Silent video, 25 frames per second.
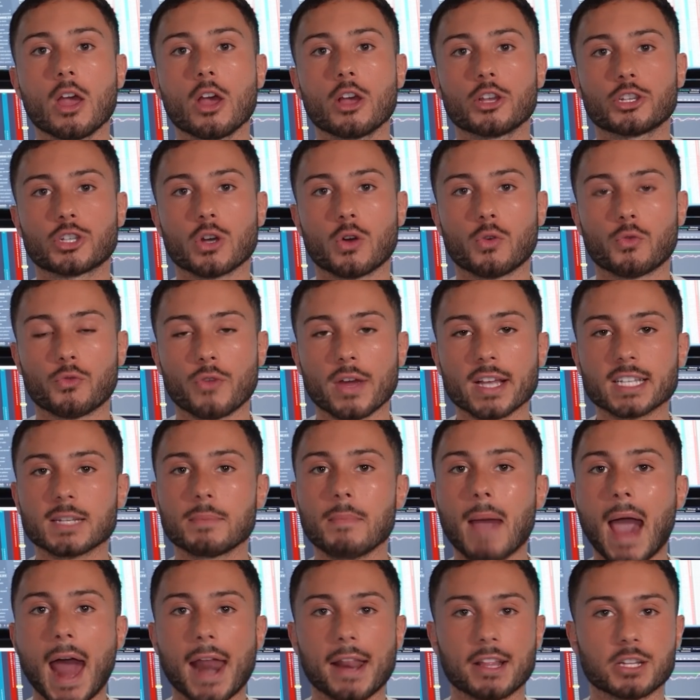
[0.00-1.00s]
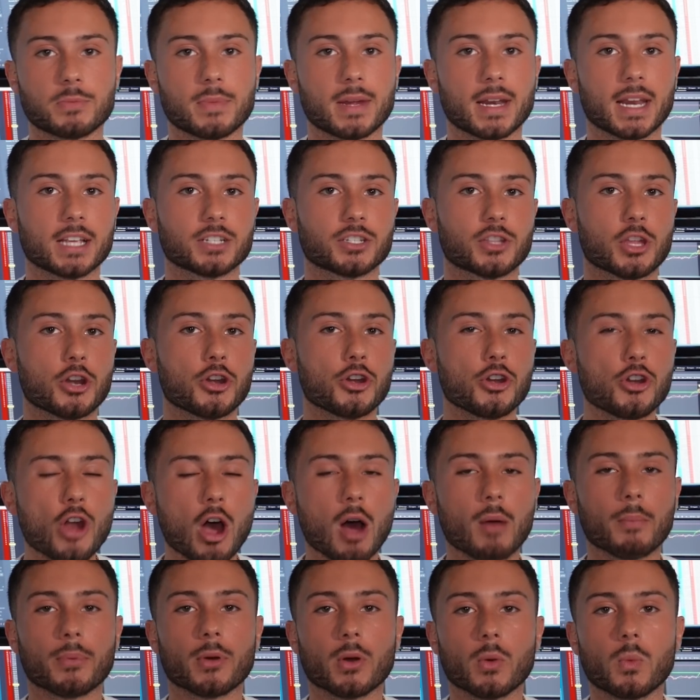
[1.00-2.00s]
So risk management is the
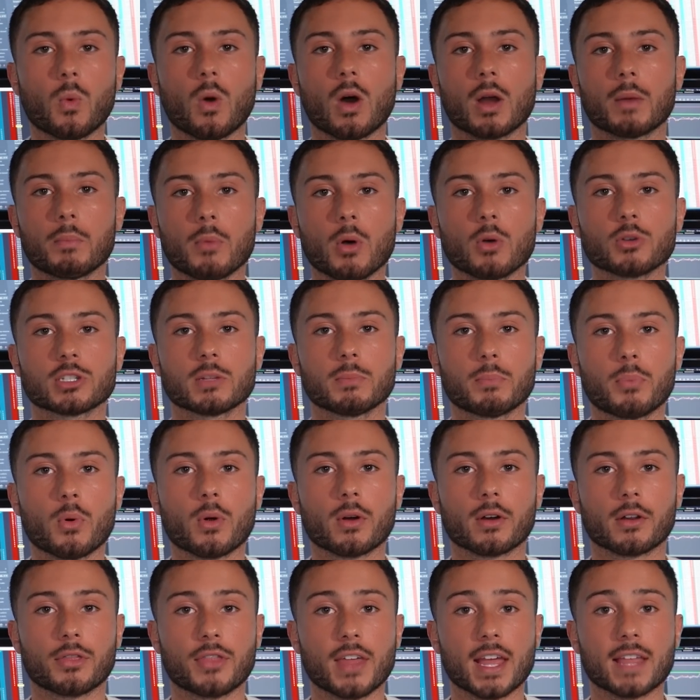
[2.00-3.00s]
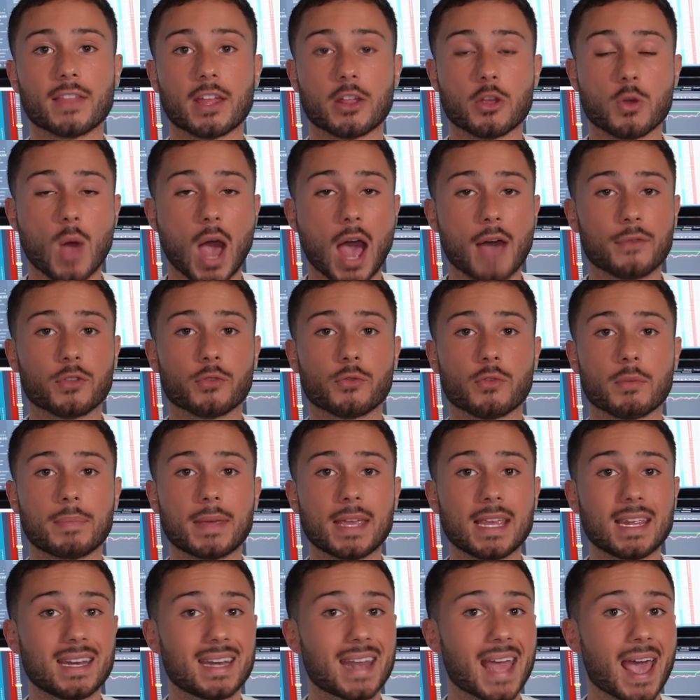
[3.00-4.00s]
number one most important thing that you have to
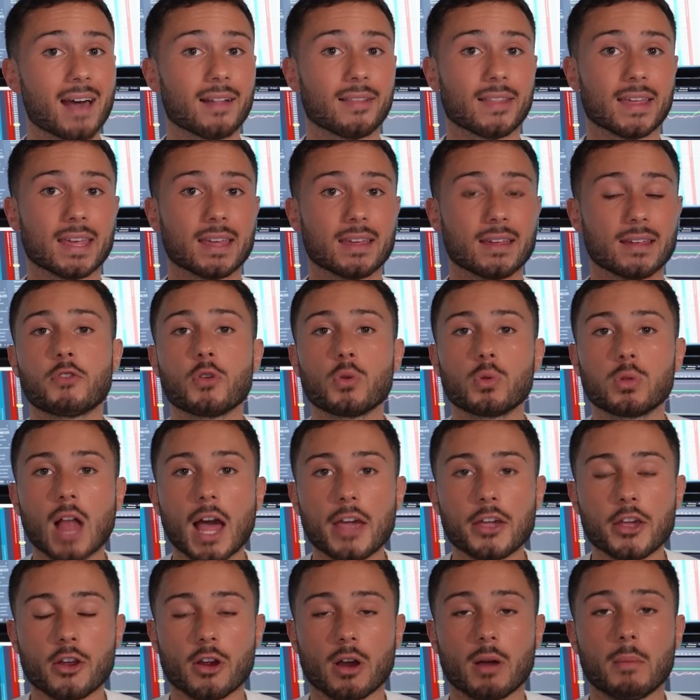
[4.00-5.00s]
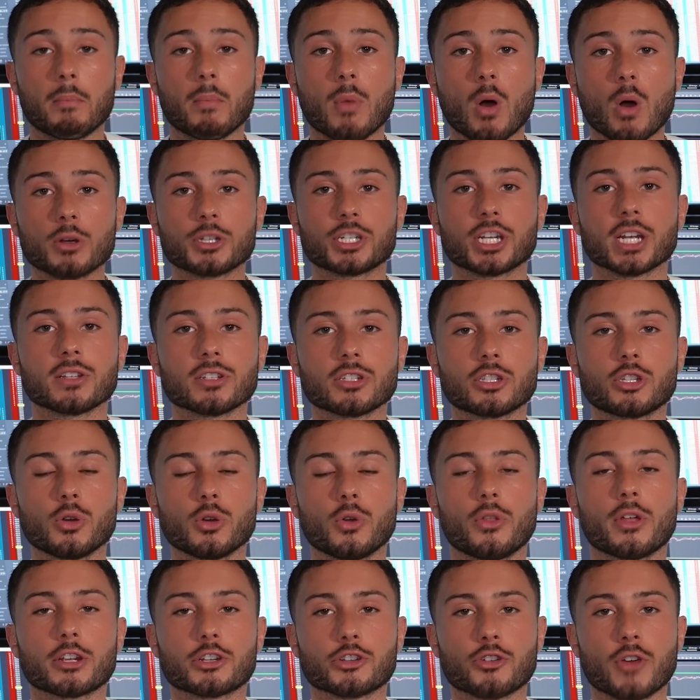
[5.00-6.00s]
repeat daily. If you let your emotions
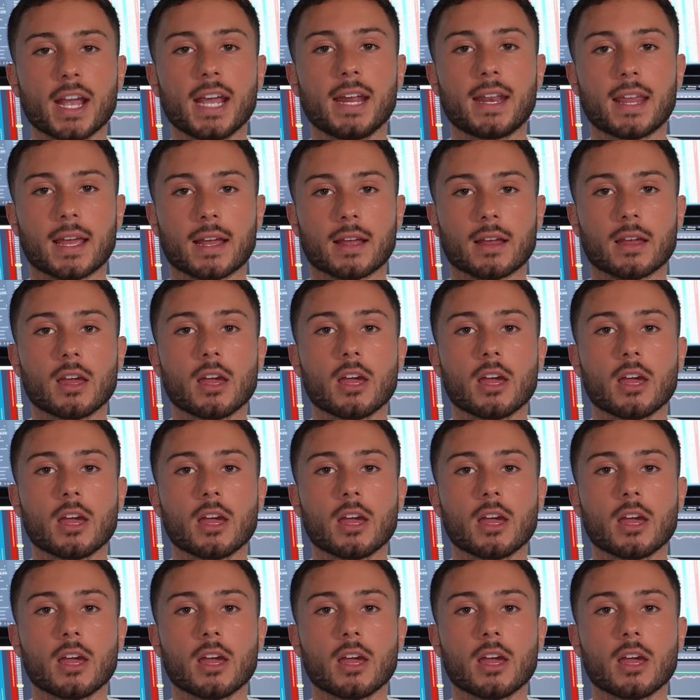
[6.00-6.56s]
do the trading,